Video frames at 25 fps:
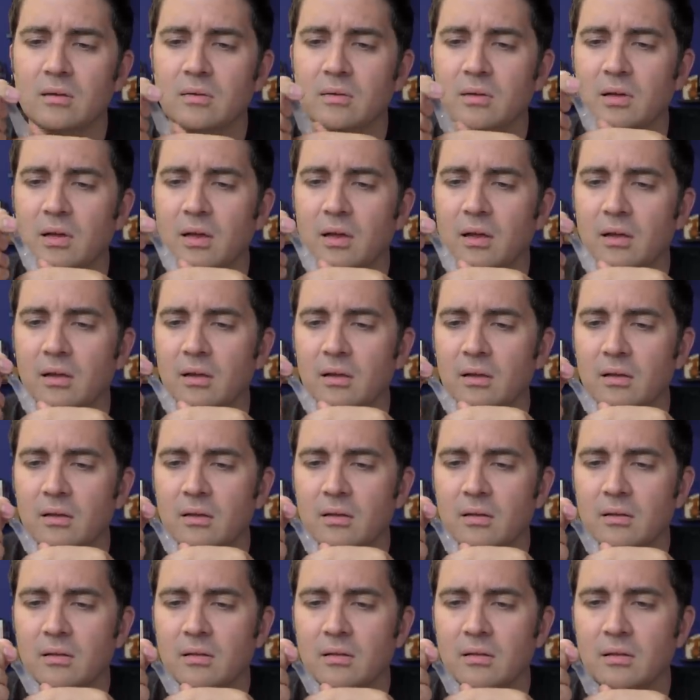Okay,
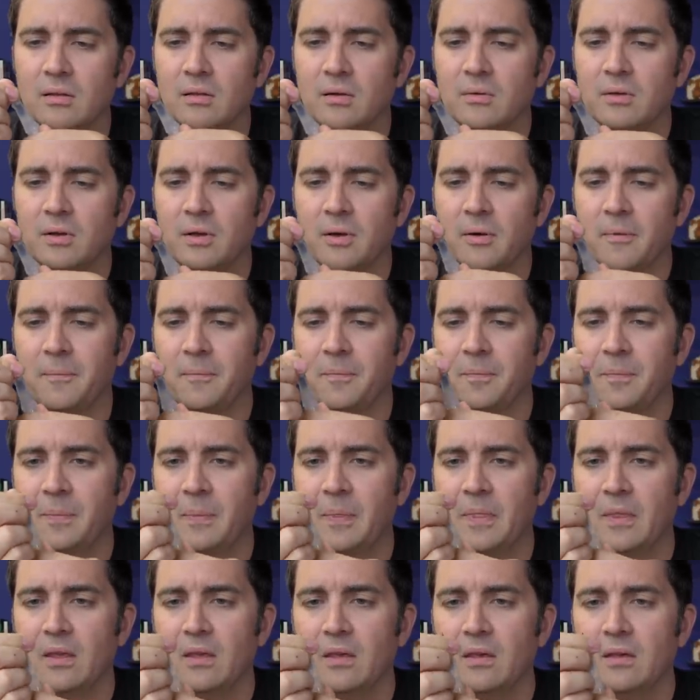there we go.
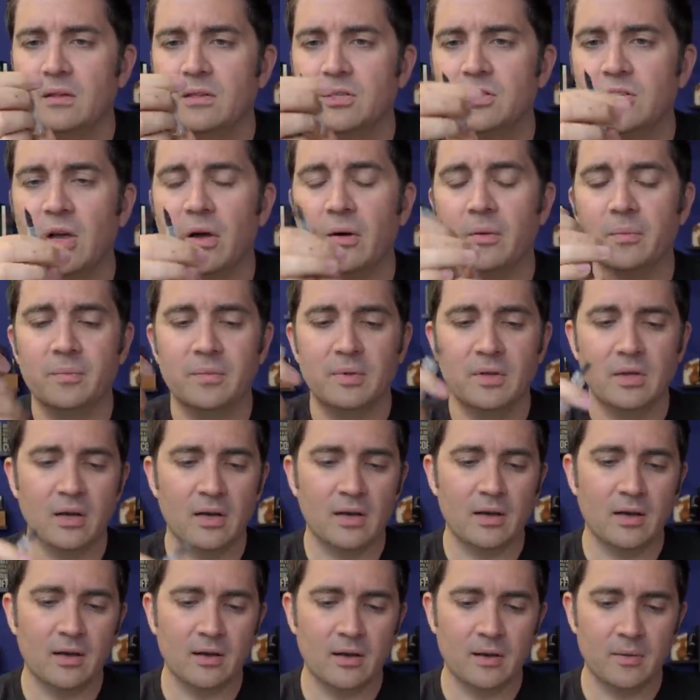So
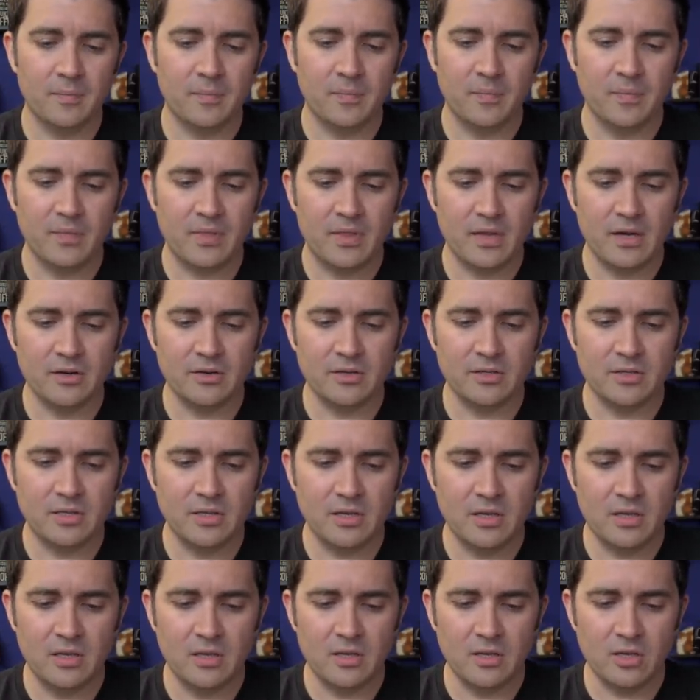um, there's
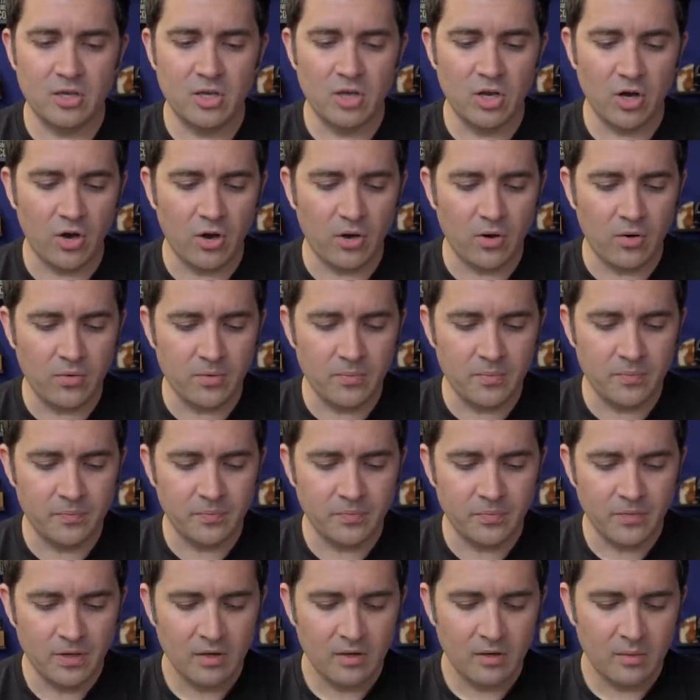the Go.
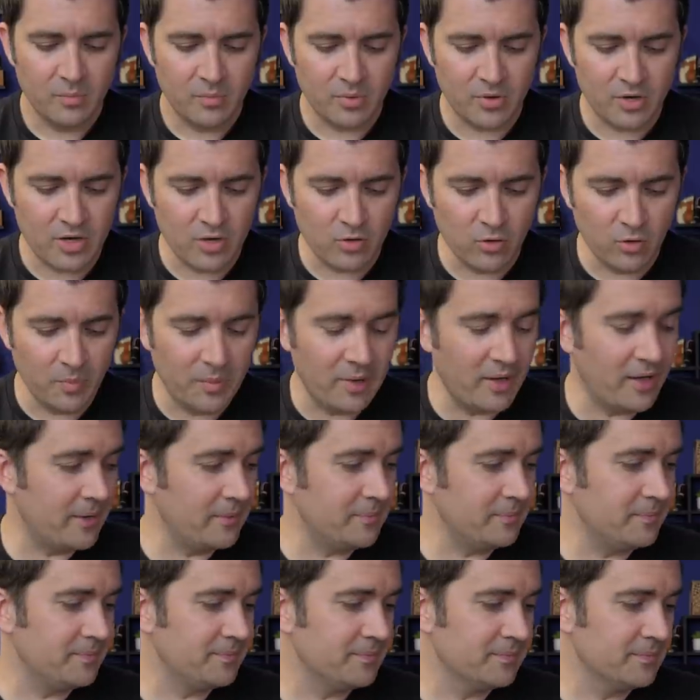Pretty cool
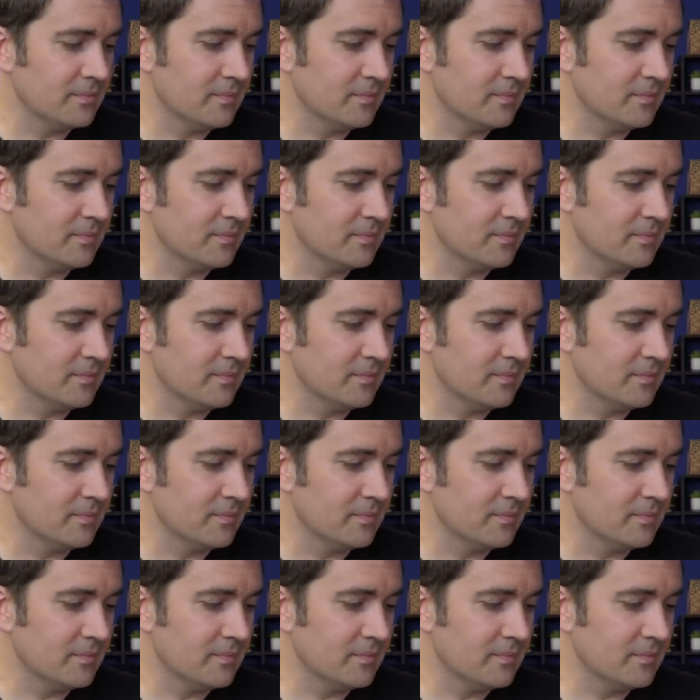pen.